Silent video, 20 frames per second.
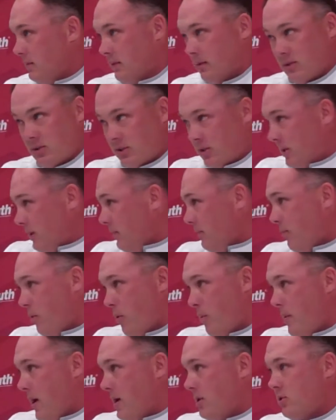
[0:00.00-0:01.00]
see the
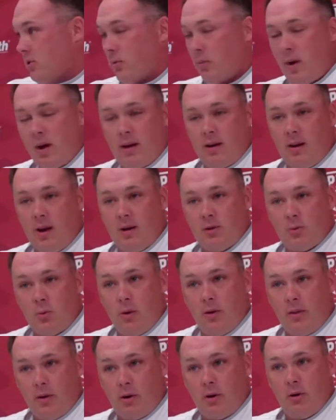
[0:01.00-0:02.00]
formation, recognize
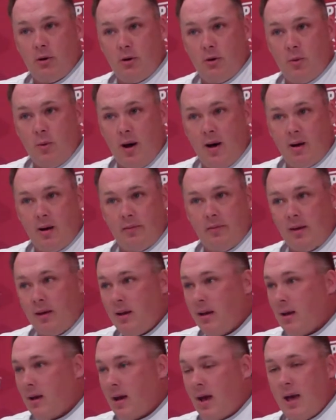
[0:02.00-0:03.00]
what they're going to do out of it,
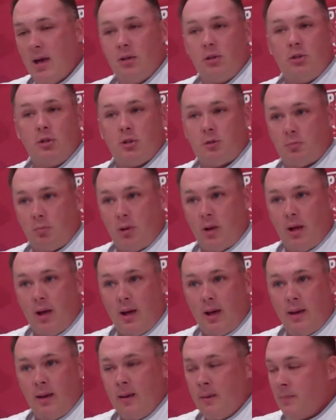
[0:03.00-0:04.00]
and just
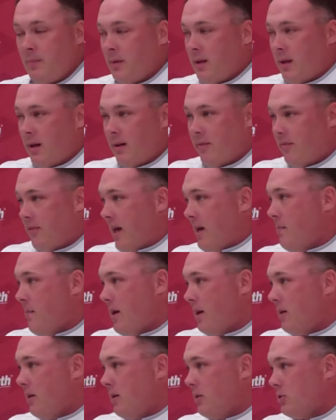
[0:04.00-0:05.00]
play. if they
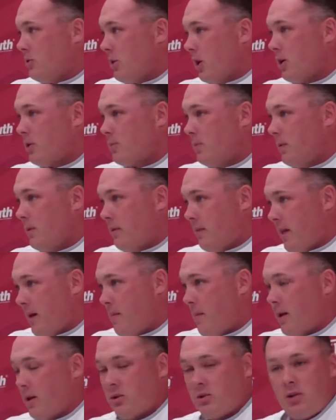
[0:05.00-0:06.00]
made an adjustment,
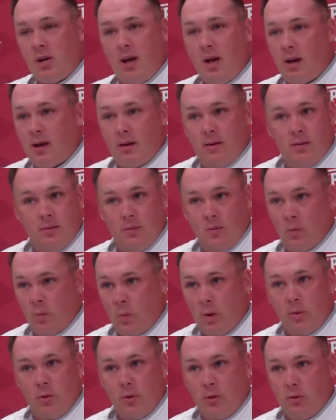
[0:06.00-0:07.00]
they made a check,
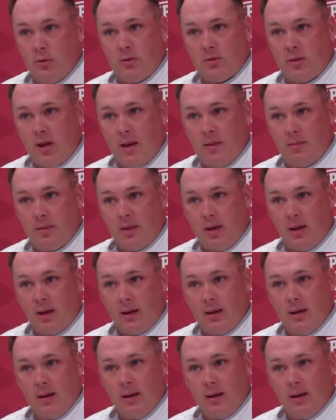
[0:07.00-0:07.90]
we would do the same thing.